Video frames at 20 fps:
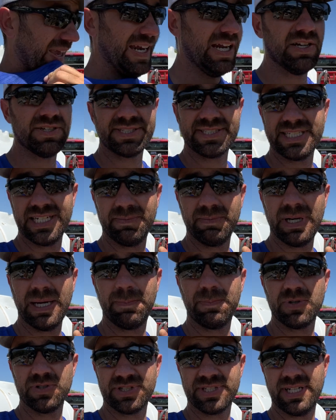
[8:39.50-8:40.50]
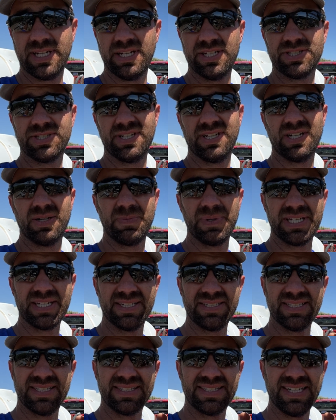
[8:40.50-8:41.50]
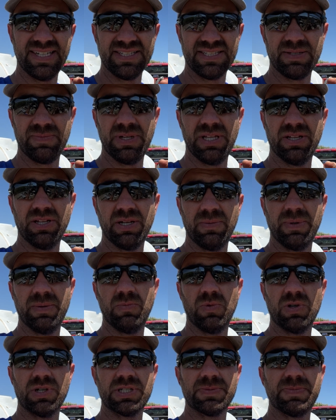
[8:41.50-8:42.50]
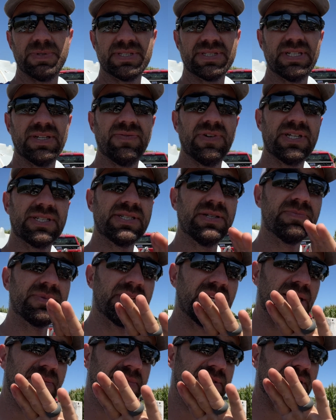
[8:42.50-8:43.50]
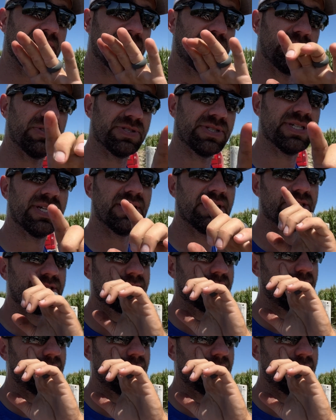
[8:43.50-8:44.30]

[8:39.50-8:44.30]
and I'll set my percentage there because it tends to be a little bit more specific. Sometimes these percentage